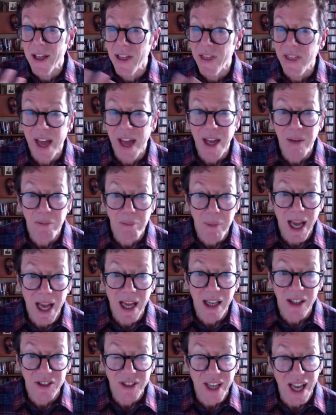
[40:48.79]
that
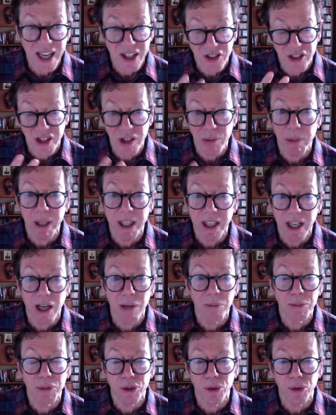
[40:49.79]
mask actually becomes